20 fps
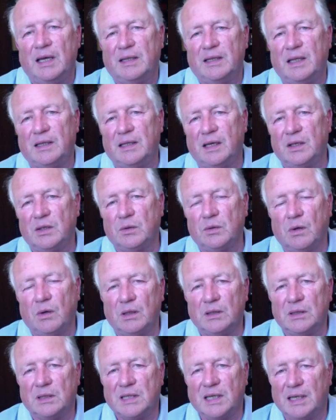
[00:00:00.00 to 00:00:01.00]
that they do
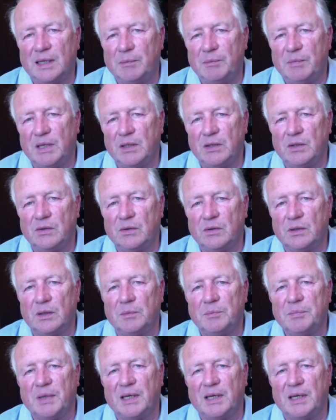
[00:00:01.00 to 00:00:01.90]
all the time in Europe.